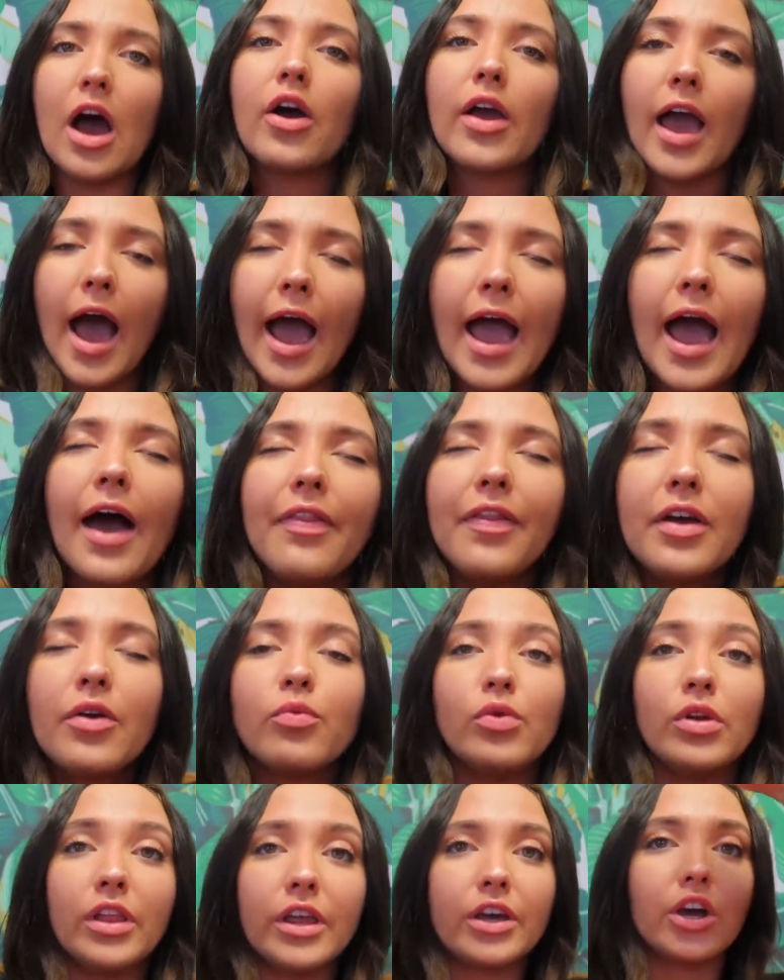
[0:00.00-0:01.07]
Okay, I had like
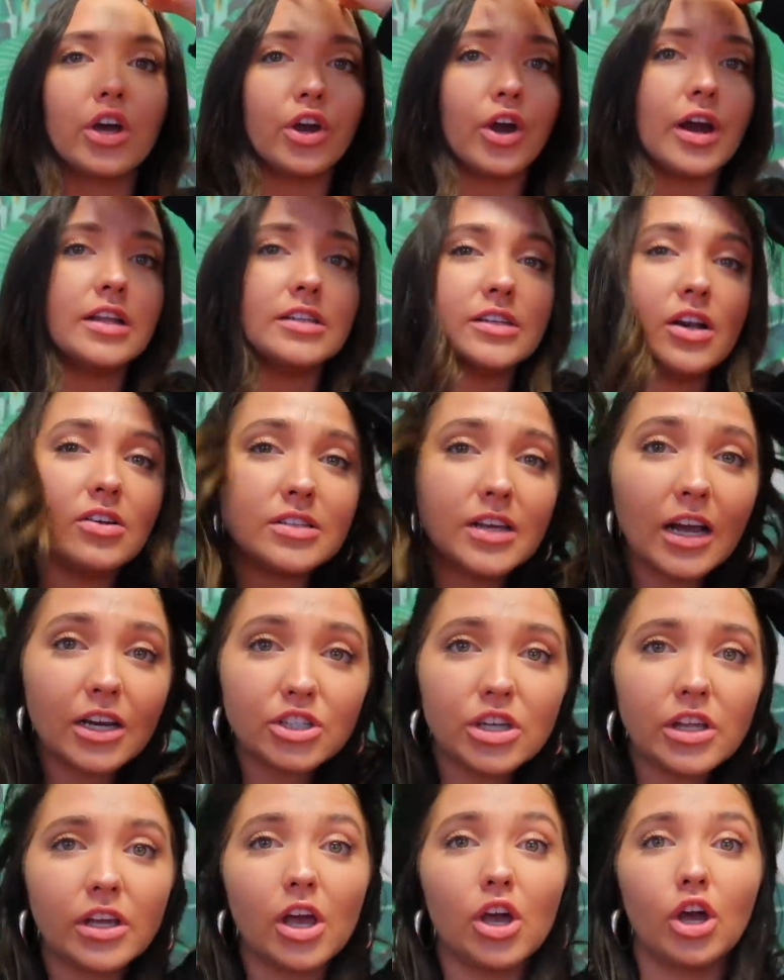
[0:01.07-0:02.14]
really good grades and I was
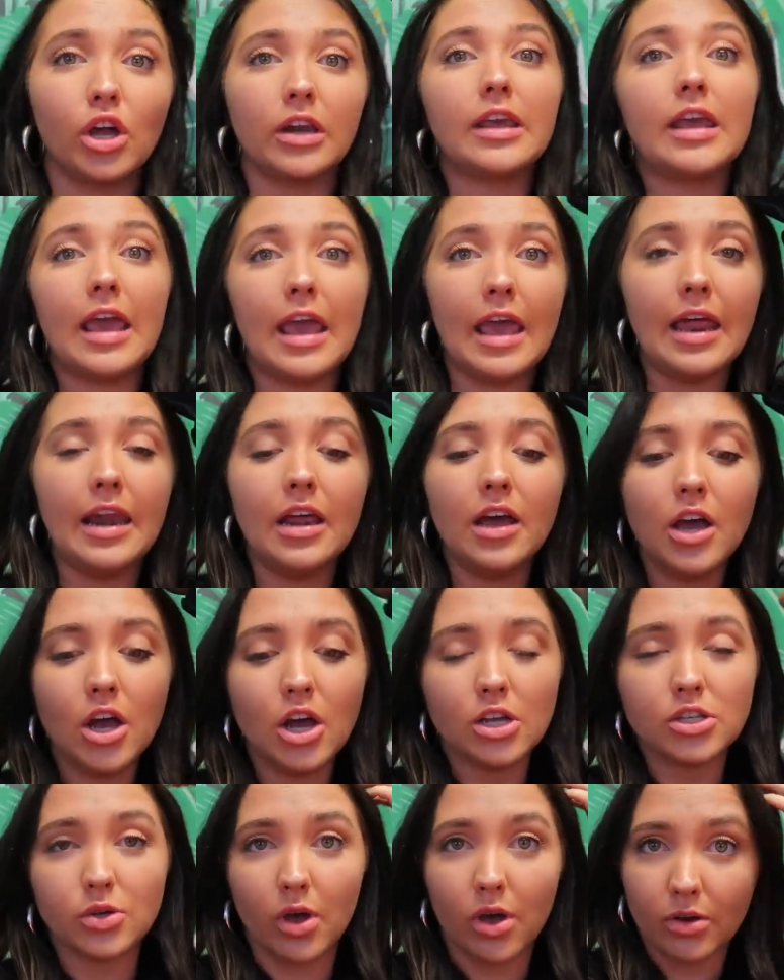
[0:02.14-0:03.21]
actually like a good kid,
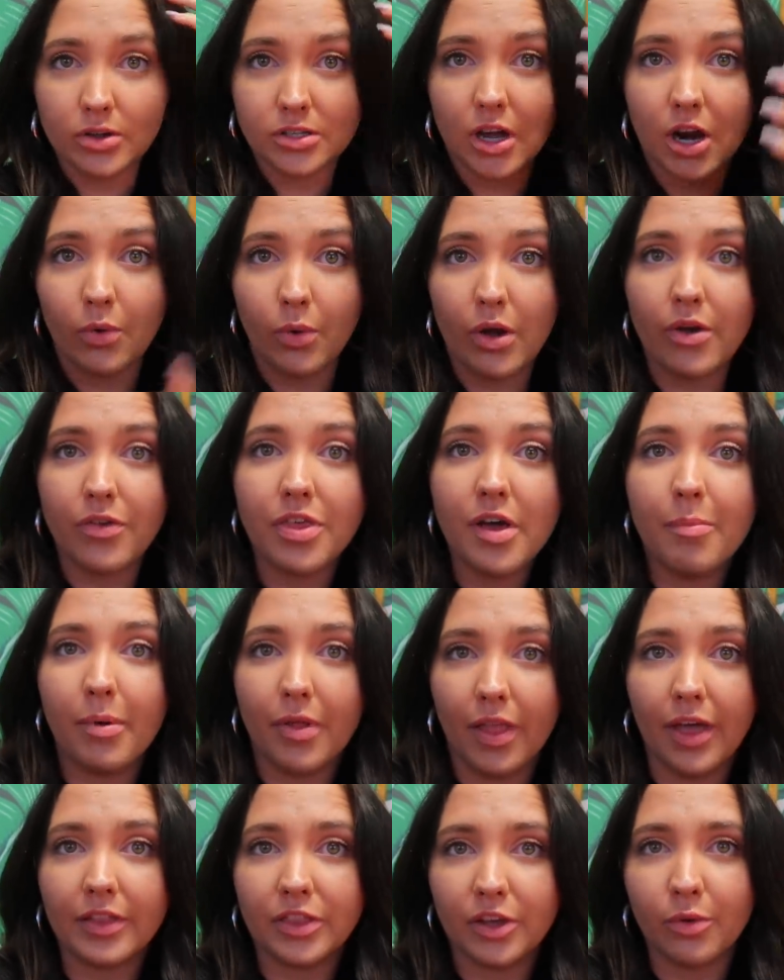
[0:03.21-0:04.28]
so I always got away with it,
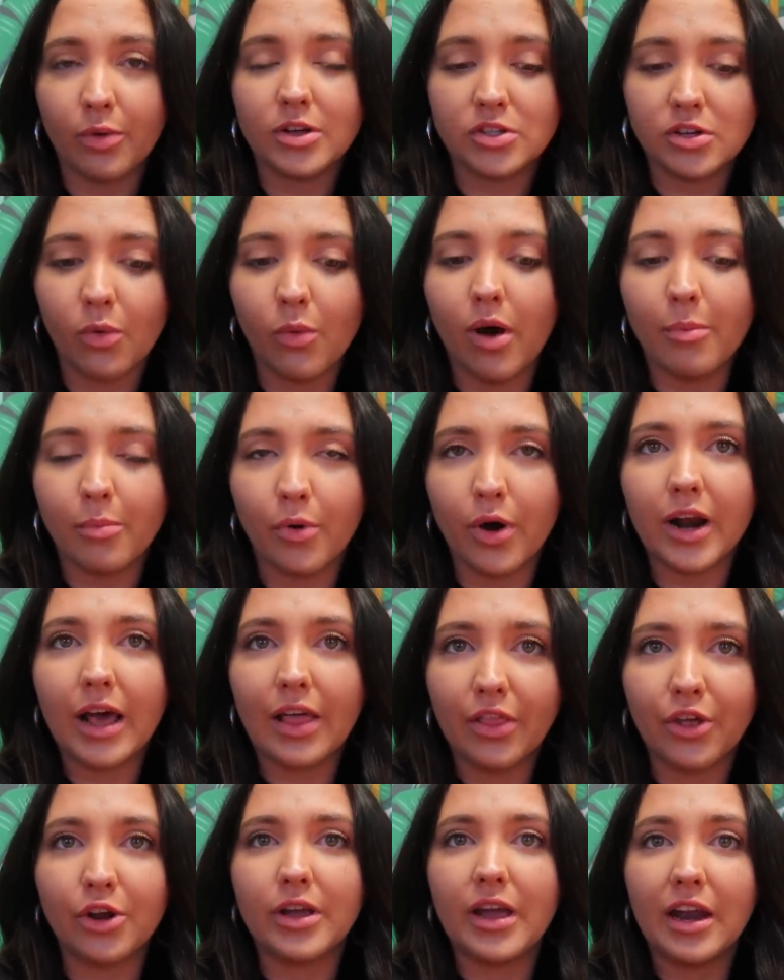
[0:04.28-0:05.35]
but like there was at one point I
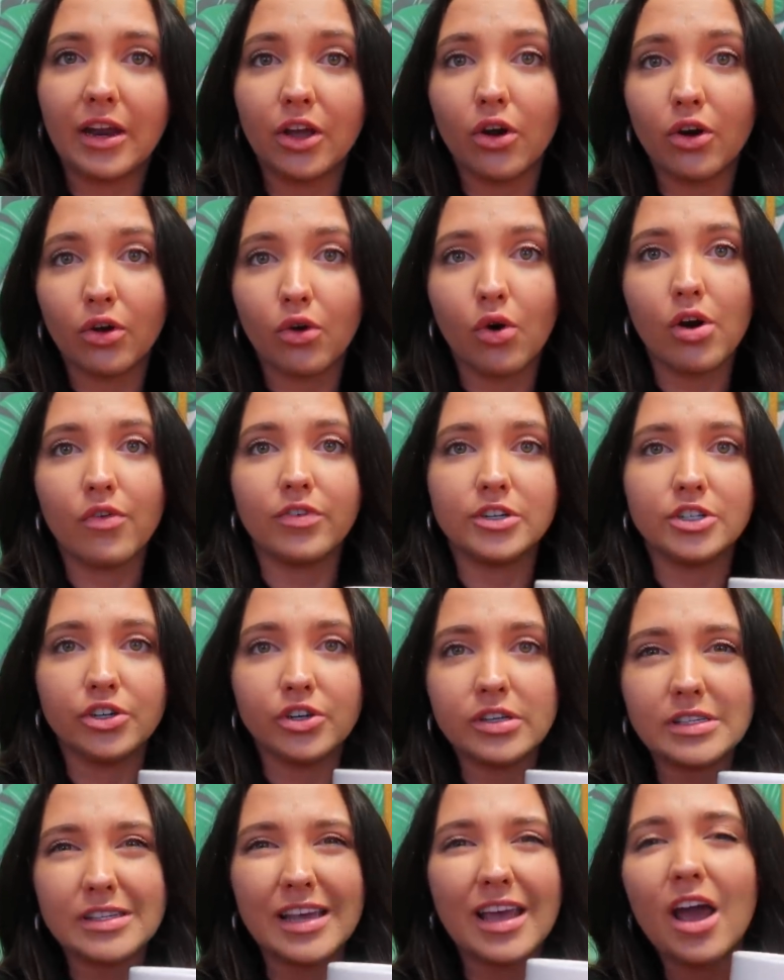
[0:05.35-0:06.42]
literally had to go to court for
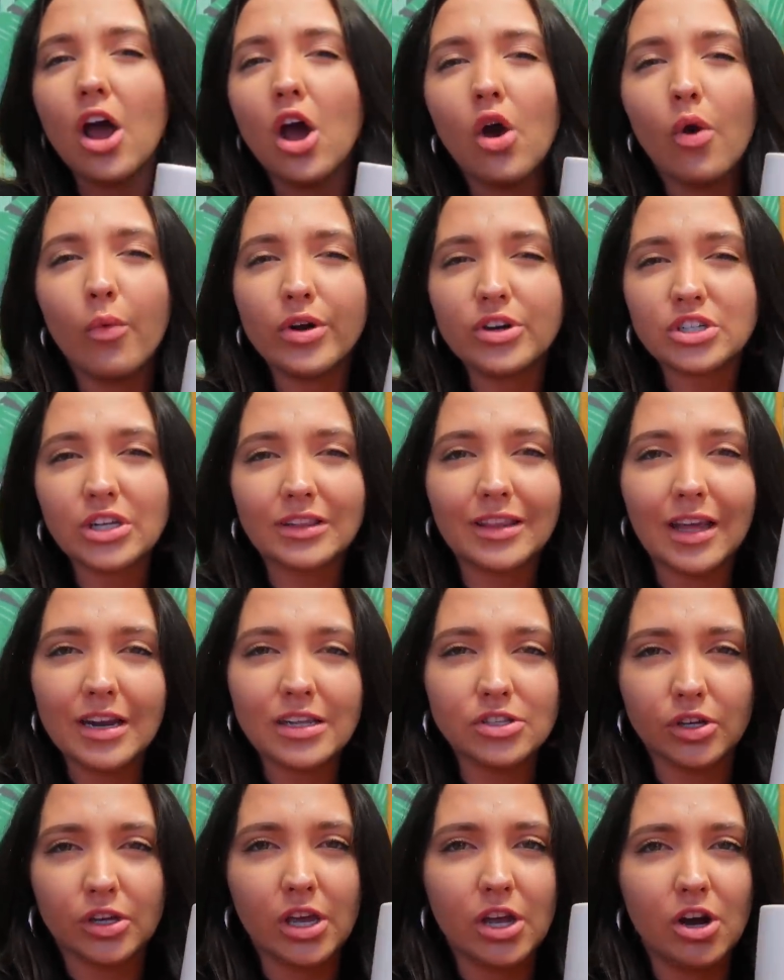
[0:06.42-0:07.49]
truancy, which like they
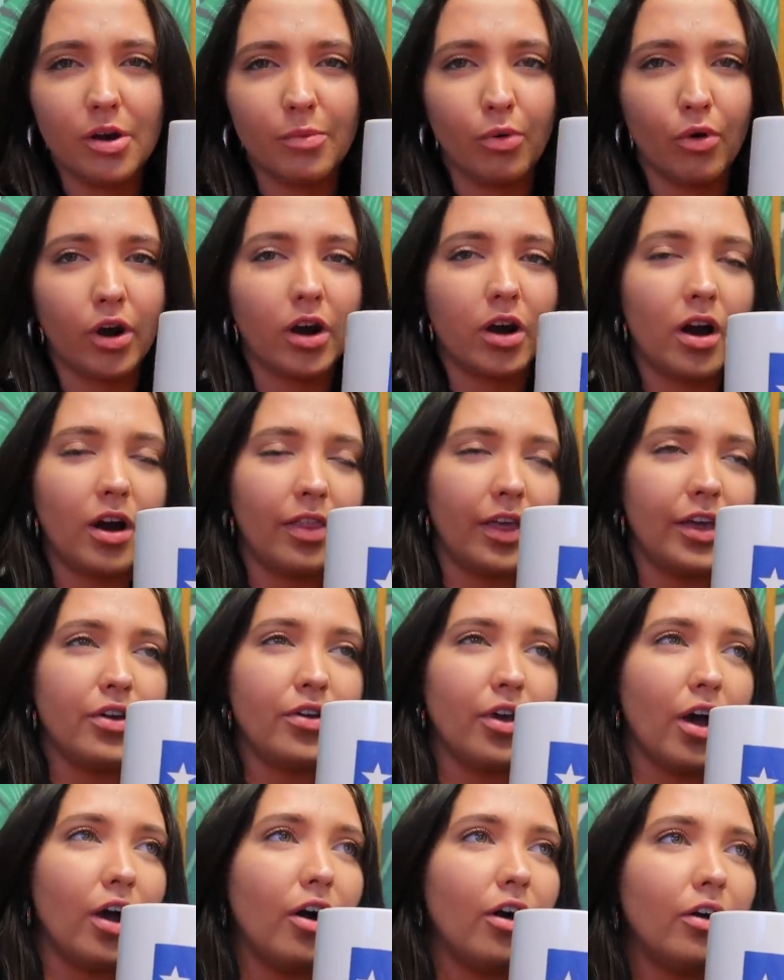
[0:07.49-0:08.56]
just look at your report card and let
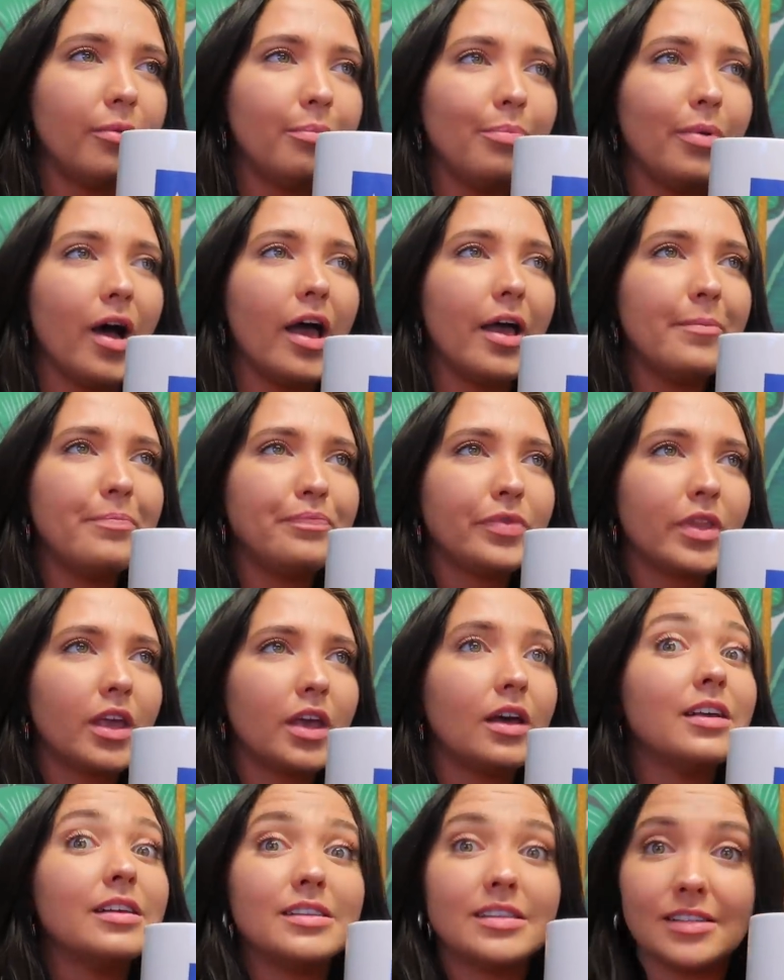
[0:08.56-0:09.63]
you go, but
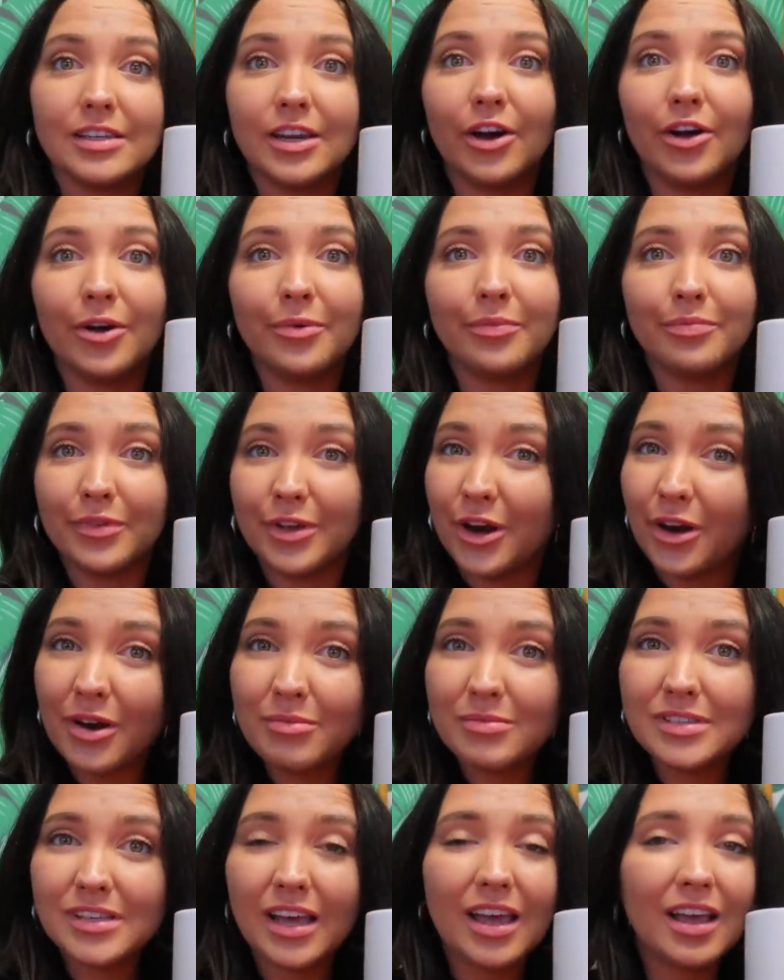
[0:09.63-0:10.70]
still, you know
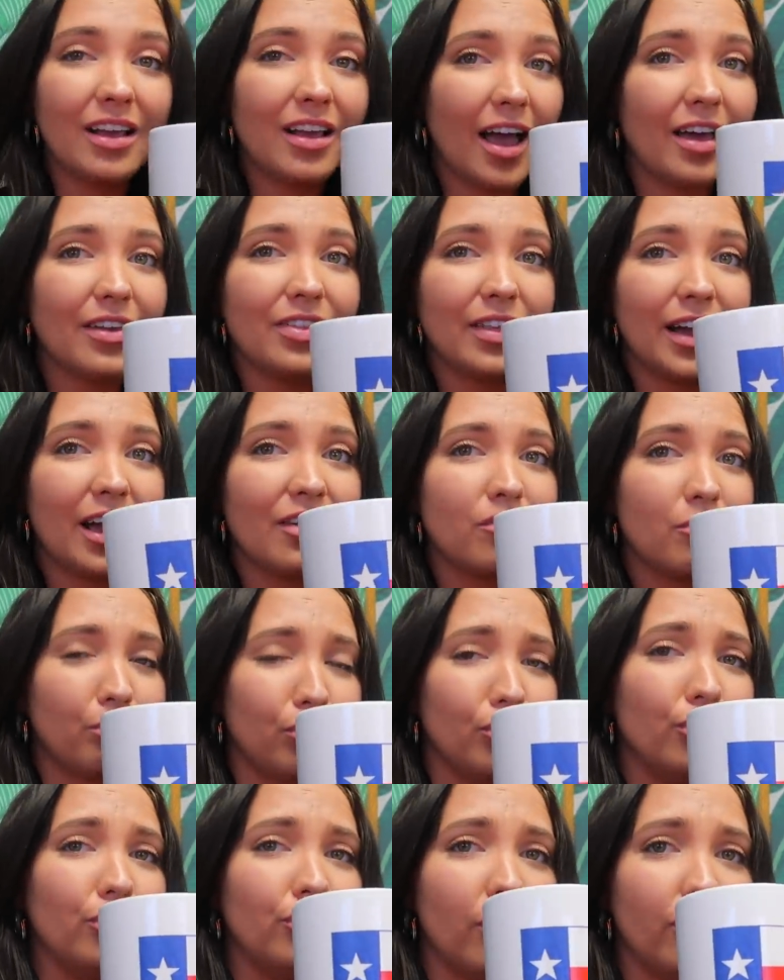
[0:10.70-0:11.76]
what I'm saying? I think I've
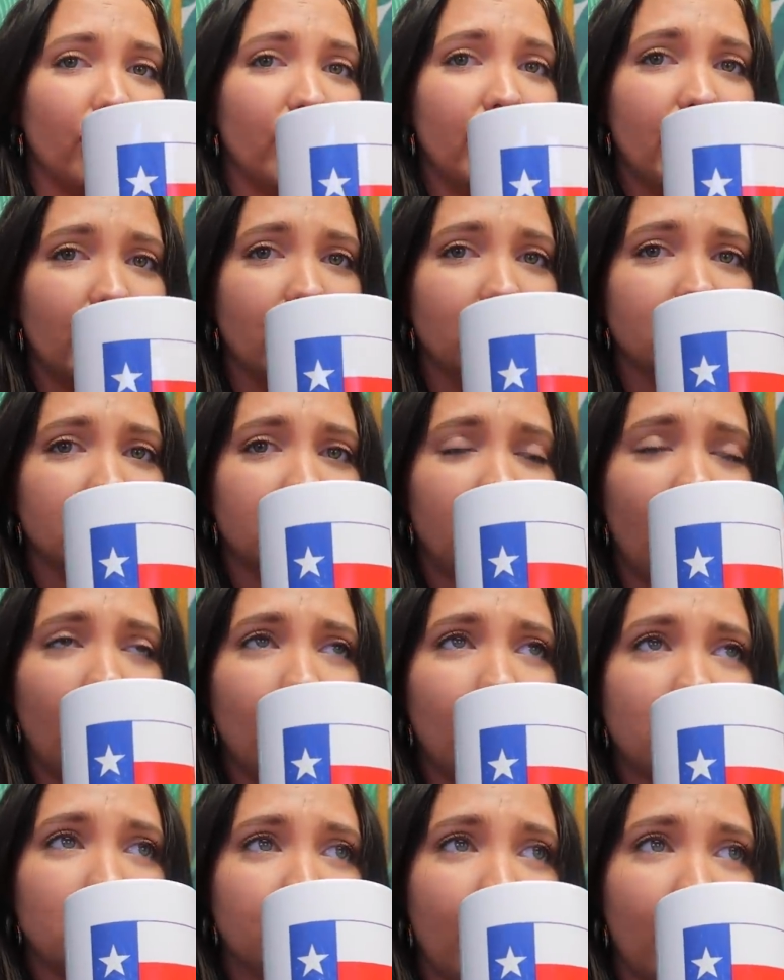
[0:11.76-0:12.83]
improved over the years. It's
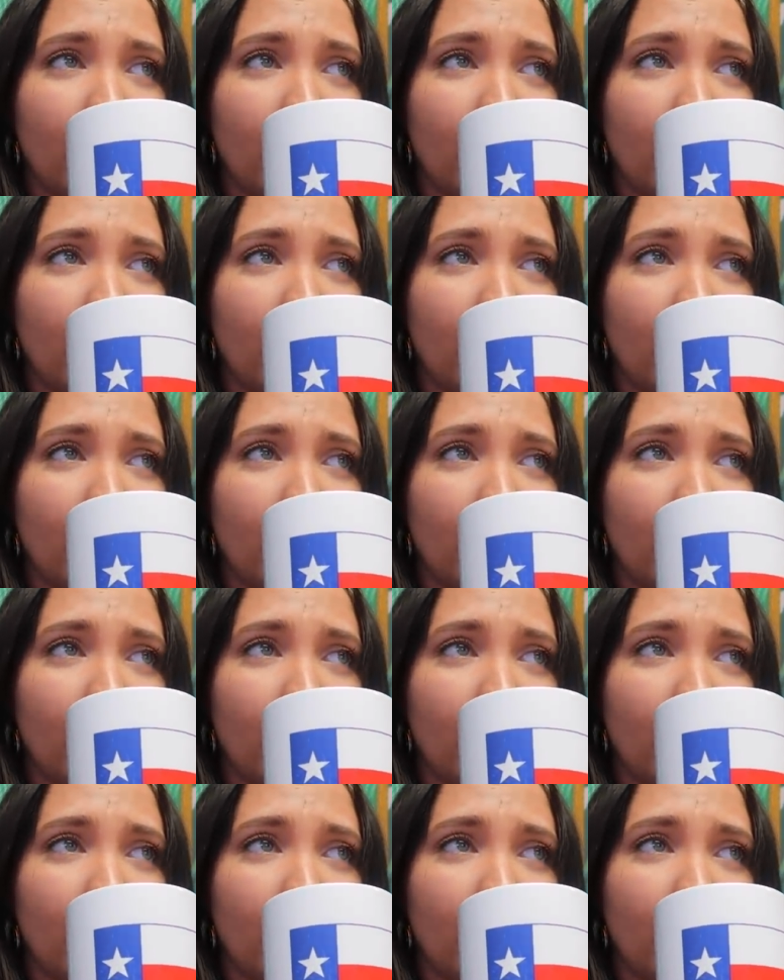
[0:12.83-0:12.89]
gotten much